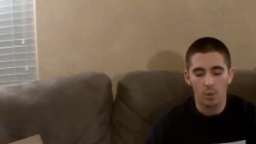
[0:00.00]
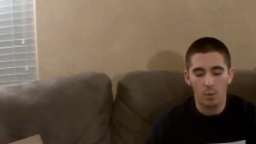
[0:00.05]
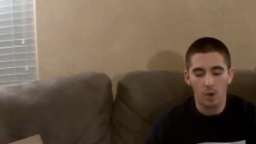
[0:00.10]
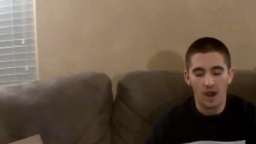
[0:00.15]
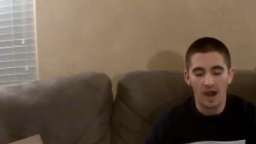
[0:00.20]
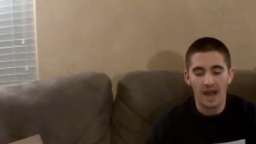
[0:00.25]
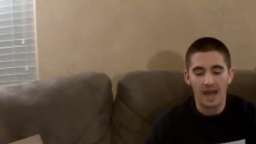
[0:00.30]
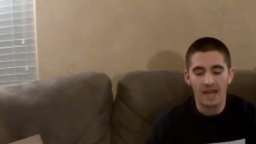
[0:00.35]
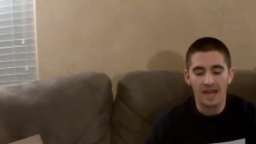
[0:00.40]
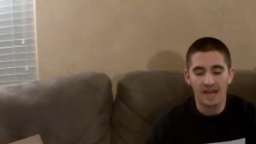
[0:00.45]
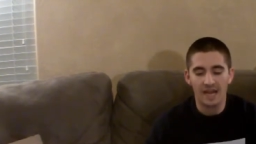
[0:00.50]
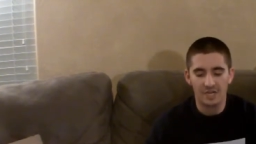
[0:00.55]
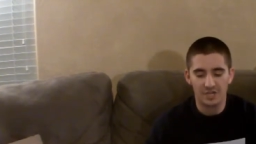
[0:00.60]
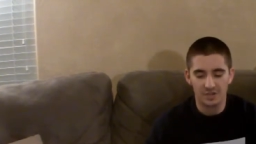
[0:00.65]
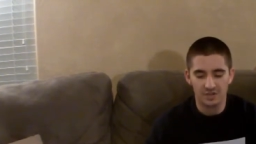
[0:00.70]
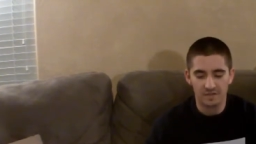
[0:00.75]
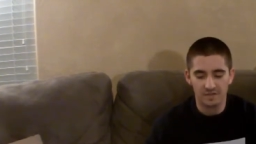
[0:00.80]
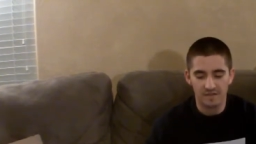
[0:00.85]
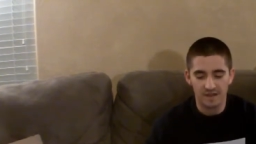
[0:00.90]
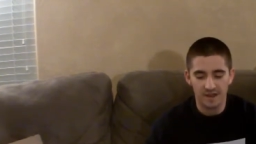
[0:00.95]
why I
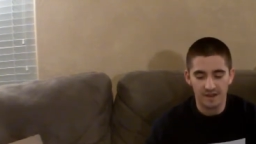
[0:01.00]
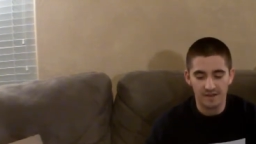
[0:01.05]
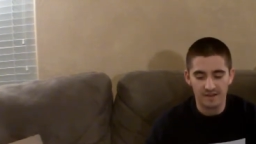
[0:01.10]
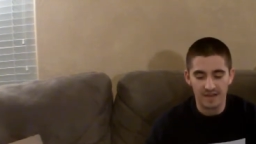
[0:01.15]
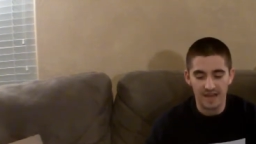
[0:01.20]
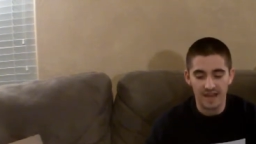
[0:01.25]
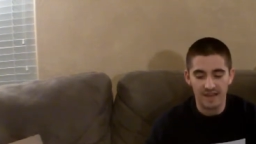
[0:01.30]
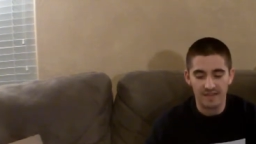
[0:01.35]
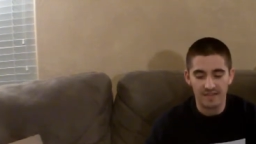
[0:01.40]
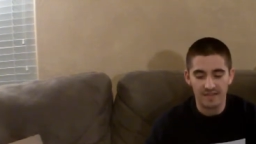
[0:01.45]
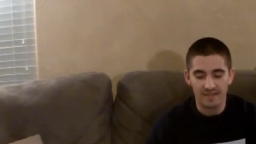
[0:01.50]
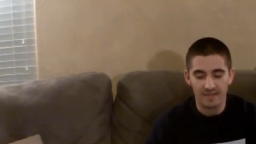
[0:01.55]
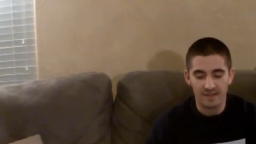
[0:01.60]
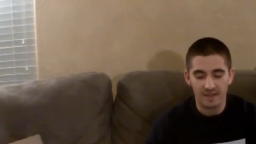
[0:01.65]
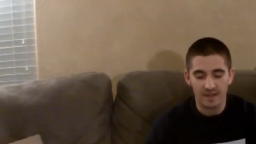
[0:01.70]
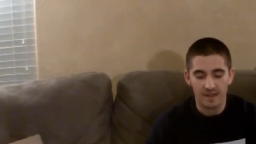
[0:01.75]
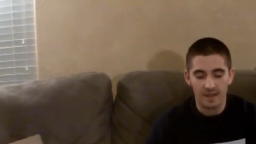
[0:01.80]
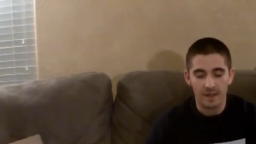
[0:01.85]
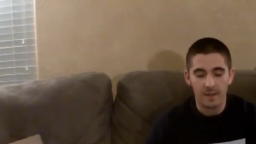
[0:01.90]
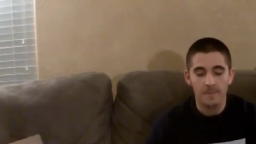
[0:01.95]
should fear death.
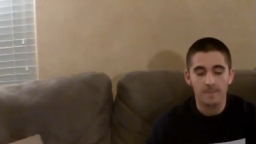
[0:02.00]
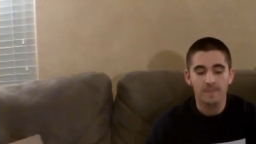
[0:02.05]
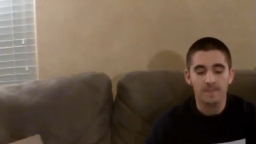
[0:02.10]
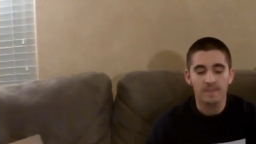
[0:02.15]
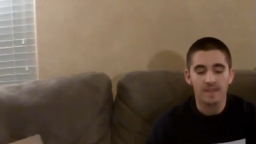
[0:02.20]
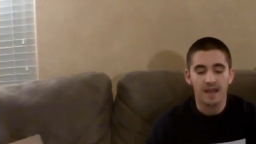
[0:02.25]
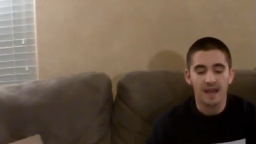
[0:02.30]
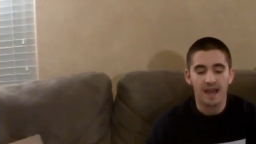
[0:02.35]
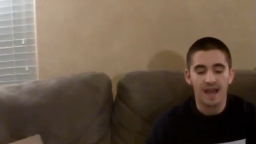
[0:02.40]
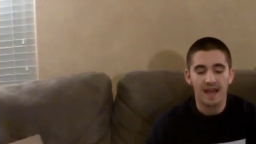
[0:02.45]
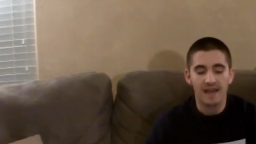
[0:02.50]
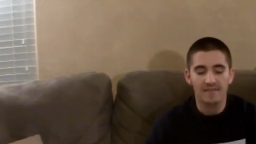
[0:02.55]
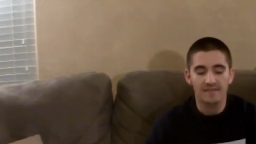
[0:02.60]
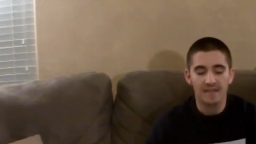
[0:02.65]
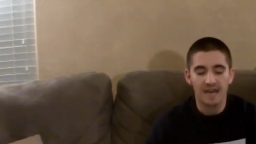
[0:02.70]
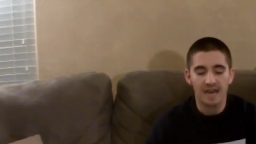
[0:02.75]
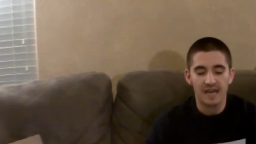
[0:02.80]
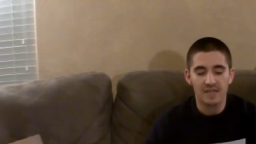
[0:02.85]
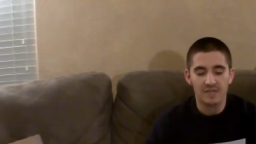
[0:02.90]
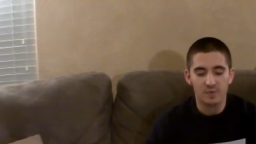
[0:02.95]
I have
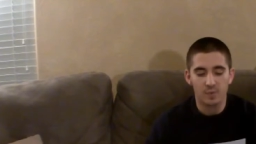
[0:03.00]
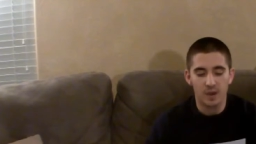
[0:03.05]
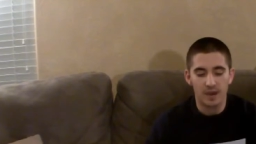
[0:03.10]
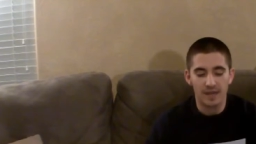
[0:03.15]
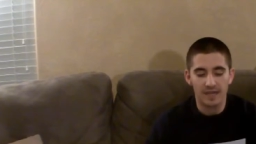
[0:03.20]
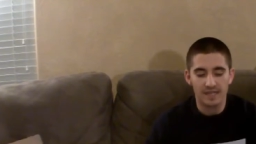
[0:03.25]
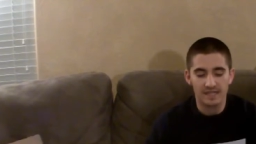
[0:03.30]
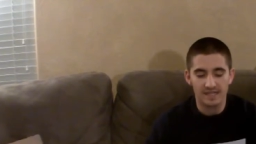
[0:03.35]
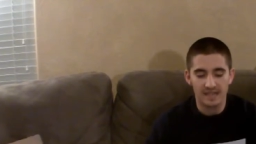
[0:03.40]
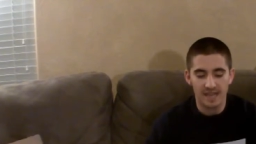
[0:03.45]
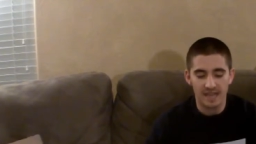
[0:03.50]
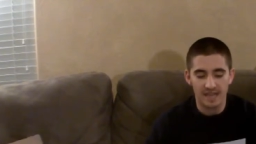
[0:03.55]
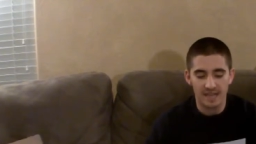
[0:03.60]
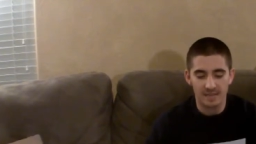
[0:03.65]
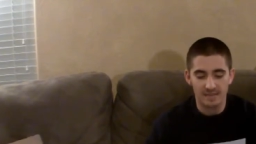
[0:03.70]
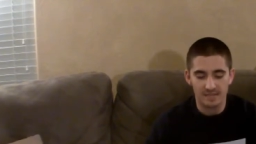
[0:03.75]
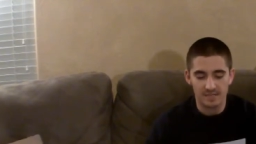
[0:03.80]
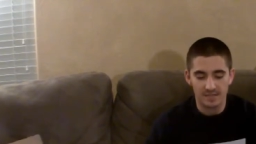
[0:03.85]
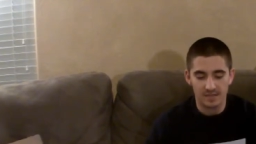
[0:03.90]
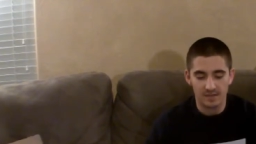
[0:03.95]
died twice and
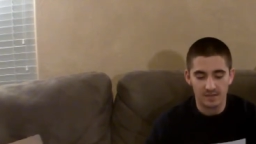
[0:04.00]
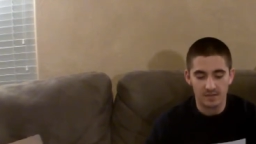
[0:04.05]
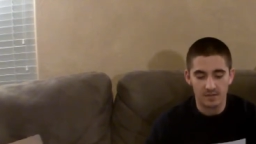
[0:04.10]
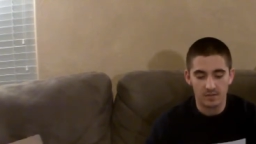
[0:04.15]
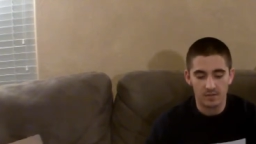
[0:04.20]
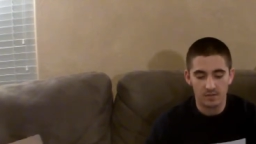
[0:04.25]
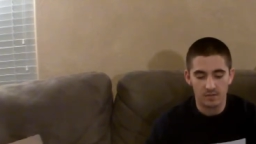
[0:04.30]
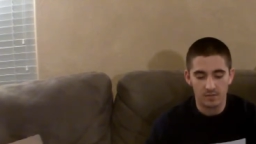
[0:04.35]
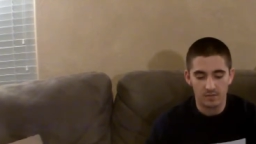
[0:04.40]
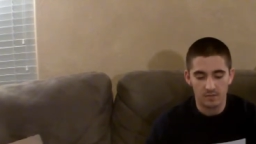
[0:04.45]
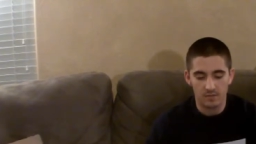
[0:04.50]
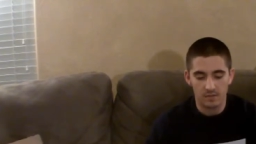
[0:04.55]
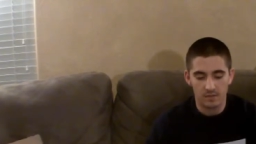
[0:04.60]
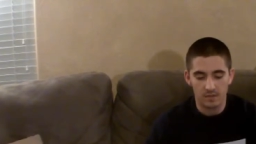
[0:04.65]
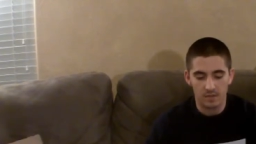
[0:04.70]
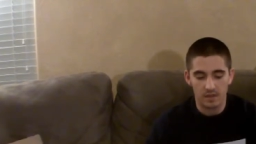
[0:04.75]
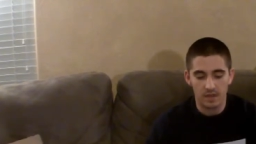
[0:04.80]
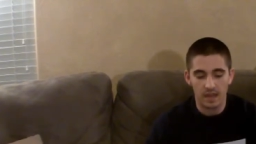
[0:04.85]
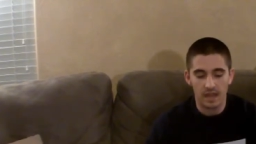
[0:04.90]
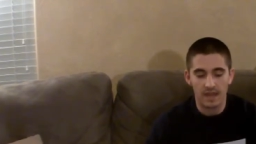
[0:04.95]
am still
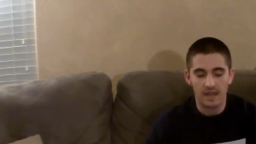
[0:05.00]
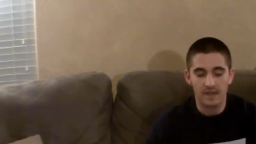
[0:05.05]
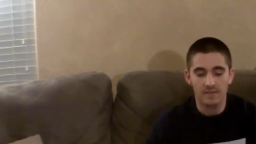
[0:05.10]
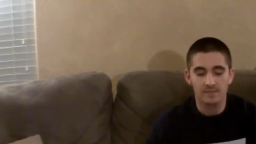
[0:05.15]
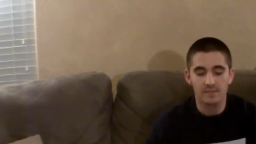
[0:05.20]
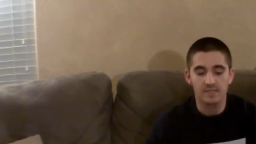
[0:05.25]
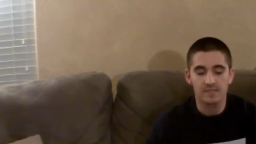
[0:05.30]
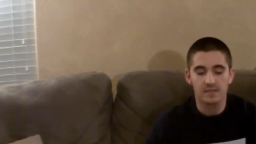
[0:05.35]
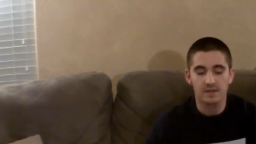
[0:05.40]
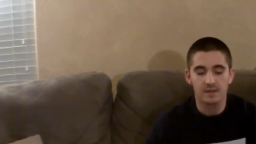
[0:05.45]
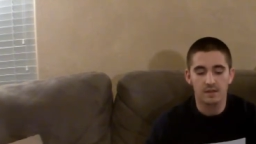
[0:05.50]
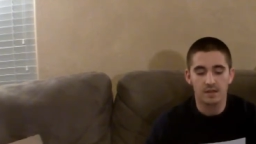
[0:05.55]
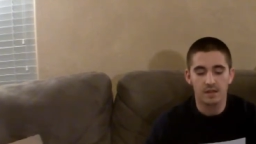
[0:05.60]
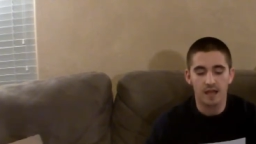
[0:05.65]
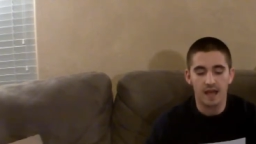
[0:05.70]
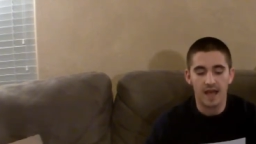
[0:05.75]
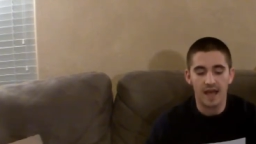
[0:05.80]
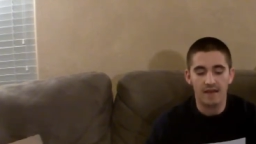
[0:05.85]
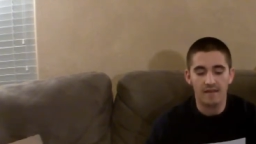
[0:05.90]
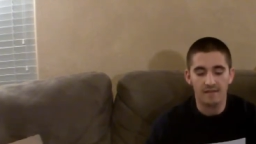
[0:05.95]
and am still
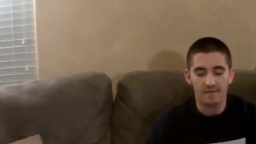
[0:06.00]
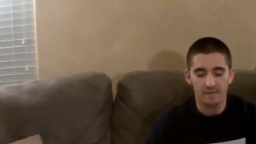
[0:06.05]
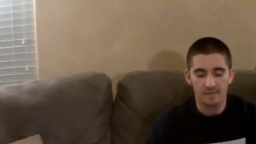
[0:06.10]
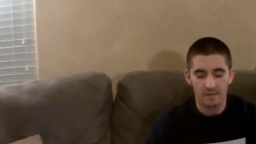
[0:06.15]
alive.